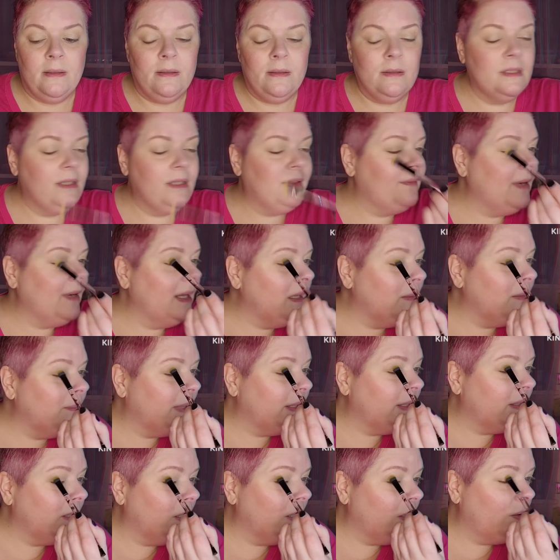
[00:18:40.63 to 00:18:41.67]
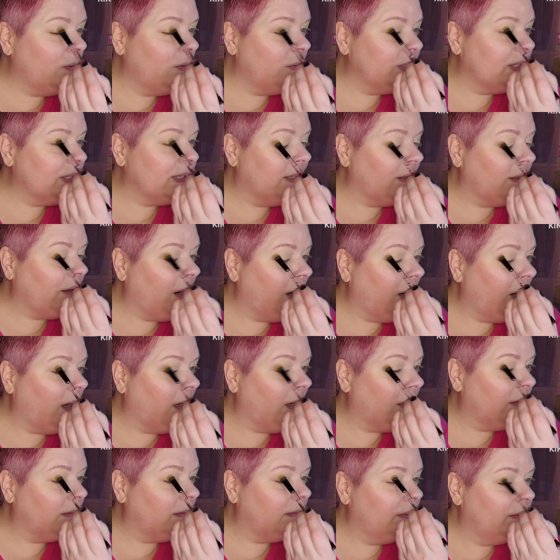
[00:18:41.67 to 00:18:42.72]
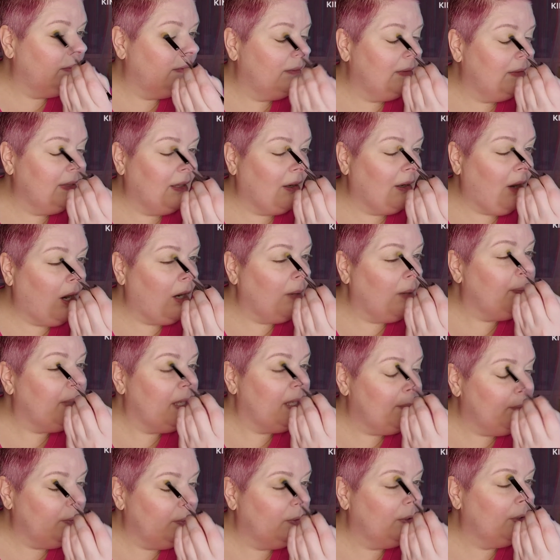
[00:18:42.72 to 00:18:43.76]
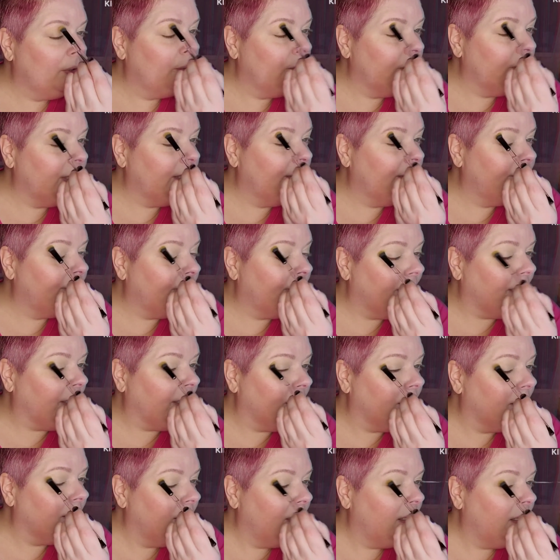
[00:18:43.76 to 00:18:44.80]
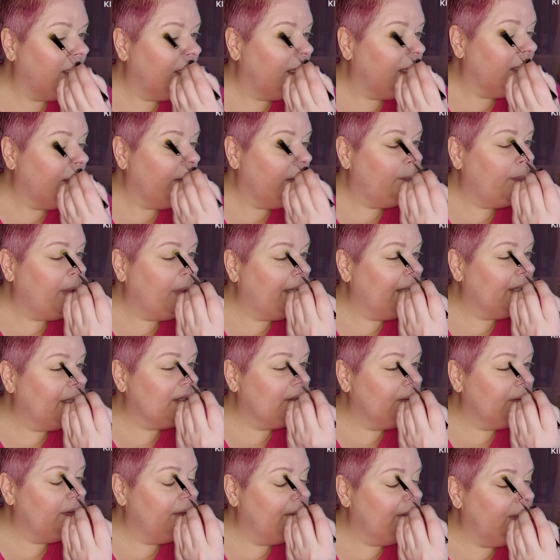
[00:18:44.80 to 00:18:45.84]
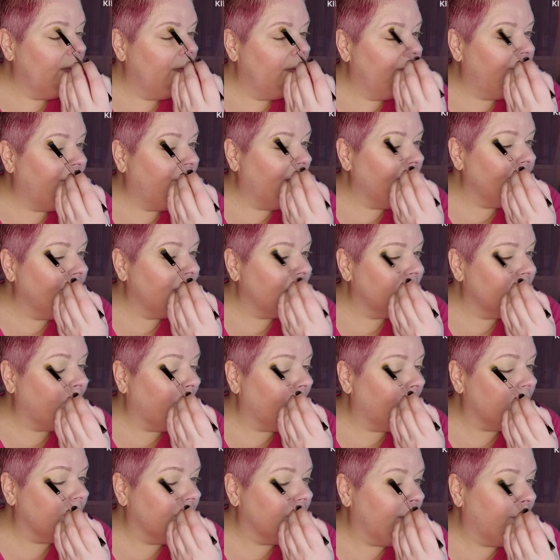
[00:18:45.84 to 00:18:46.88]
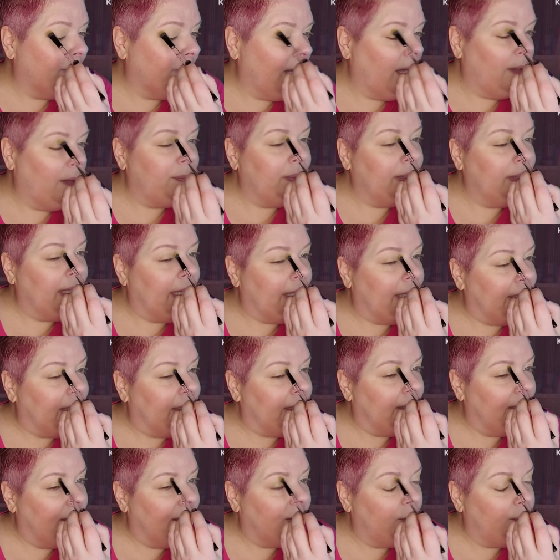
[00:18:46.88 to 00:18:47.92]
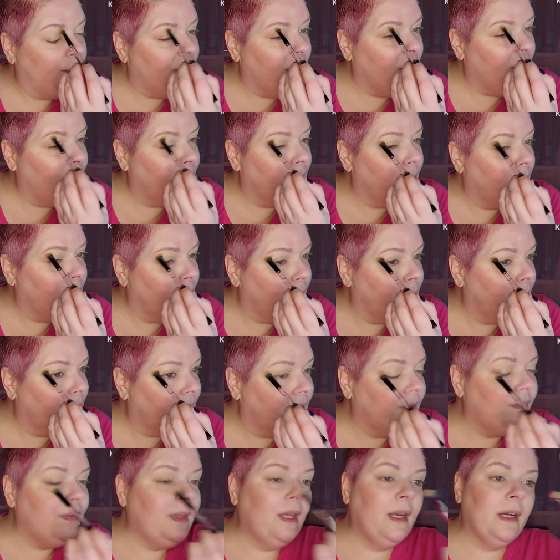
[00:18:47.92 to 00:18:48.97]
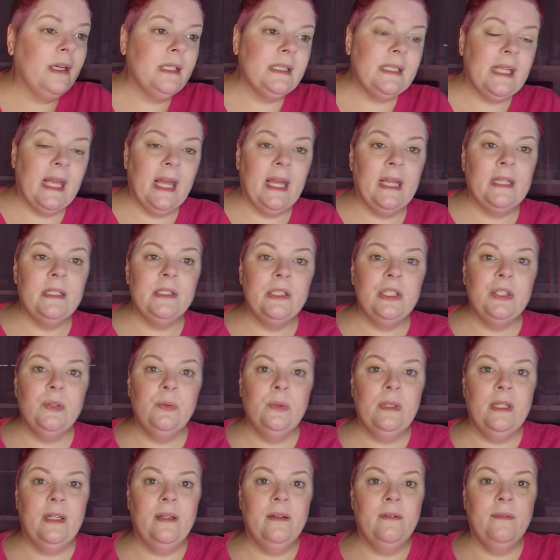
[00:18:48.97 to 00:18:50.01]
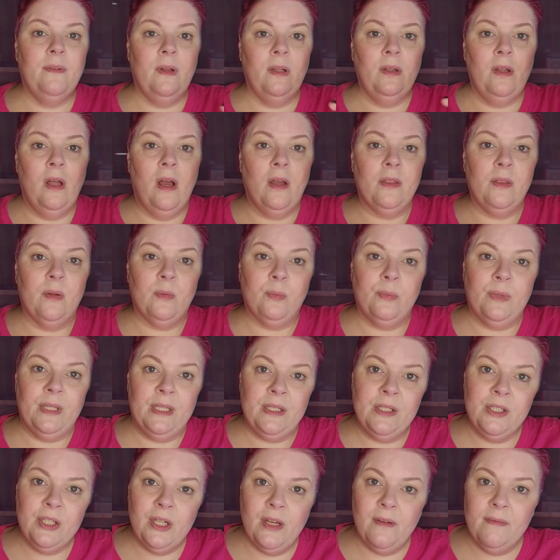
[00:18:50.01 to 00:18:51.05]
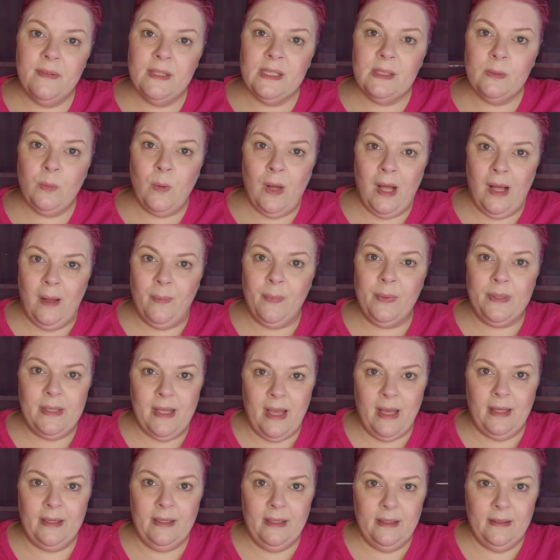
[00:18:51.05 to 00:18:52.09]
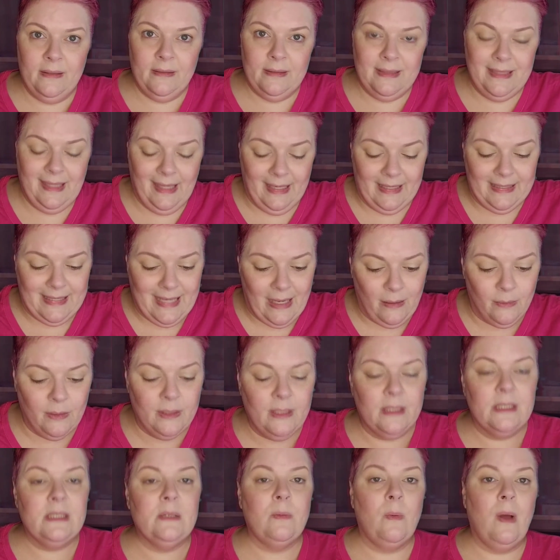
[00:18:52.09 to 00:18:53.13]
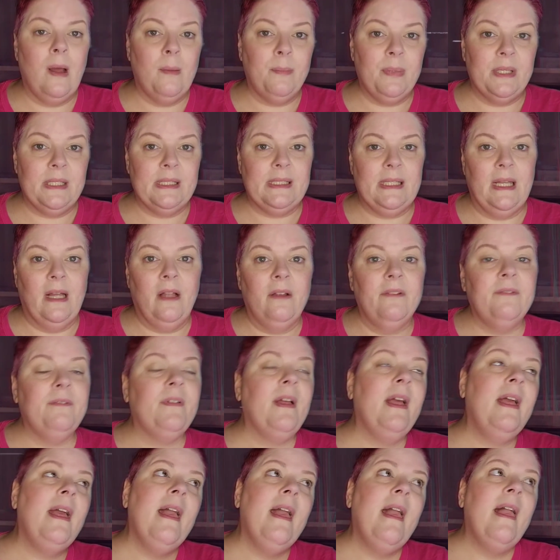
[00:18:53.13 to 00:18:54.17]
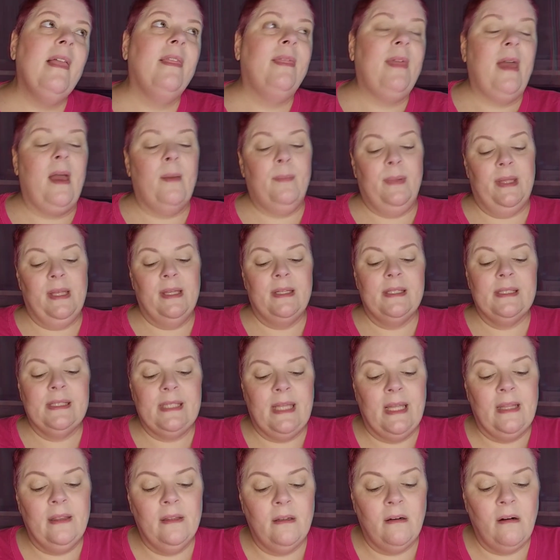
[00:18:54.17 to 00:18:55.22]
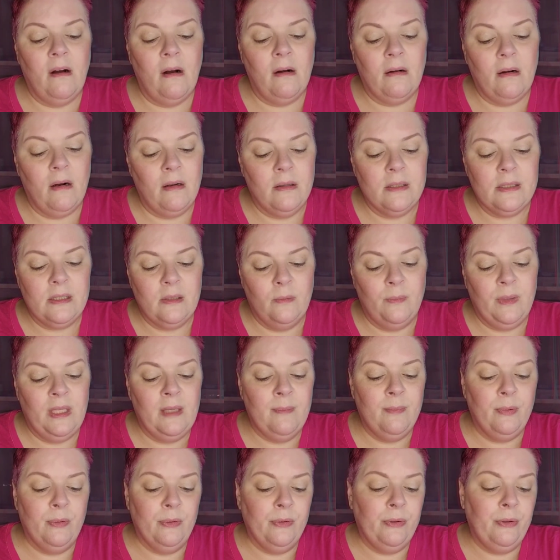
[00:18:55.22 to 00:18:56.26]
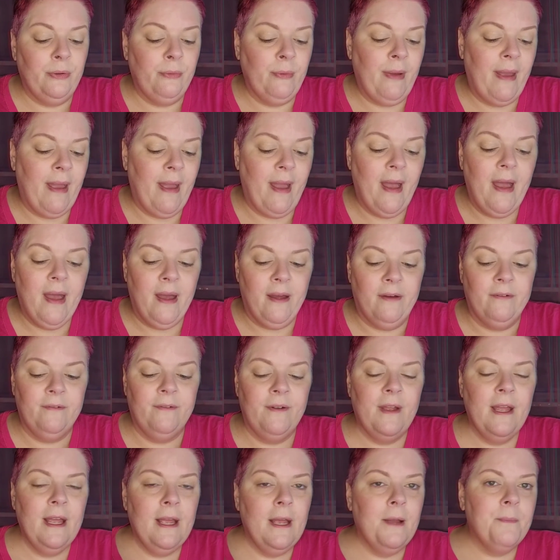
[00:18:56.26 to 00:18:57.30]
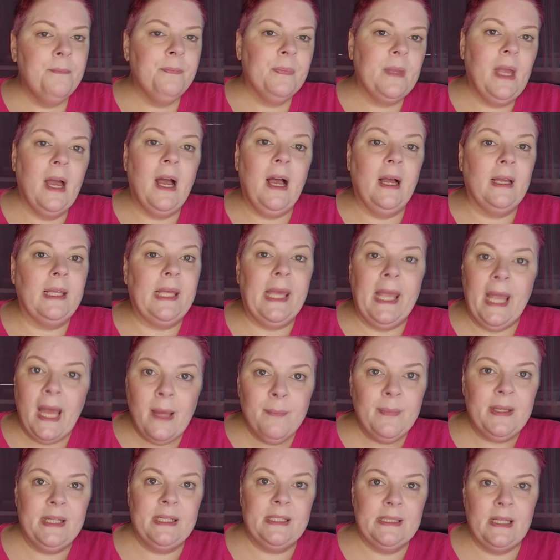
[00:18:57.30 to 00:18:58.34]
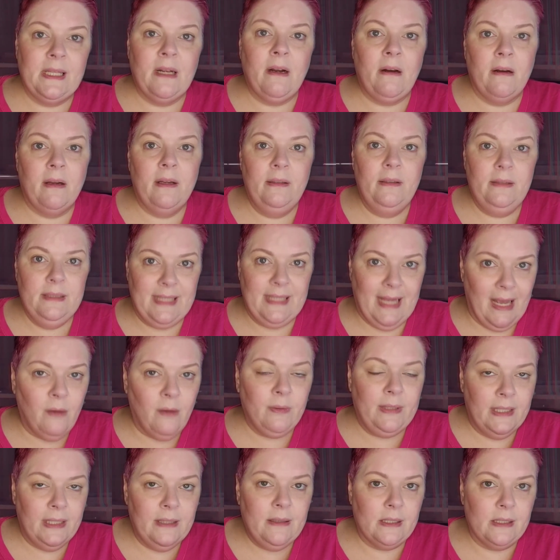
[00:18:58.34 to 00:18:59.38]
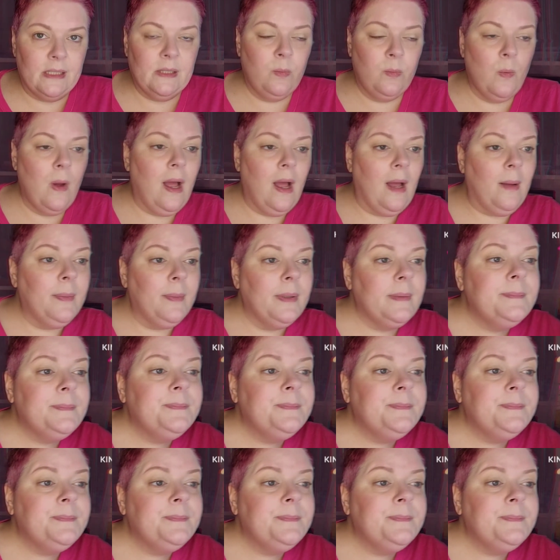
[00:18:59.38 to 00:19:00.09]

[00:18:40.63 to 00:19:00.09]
development goes. There are people who live there, but it's very sparsely populated, and the people who live there tend to live along the ridge of the swamp, not in down in the swamp itself. That being said, there are also people who have cabins that are down in the swamp,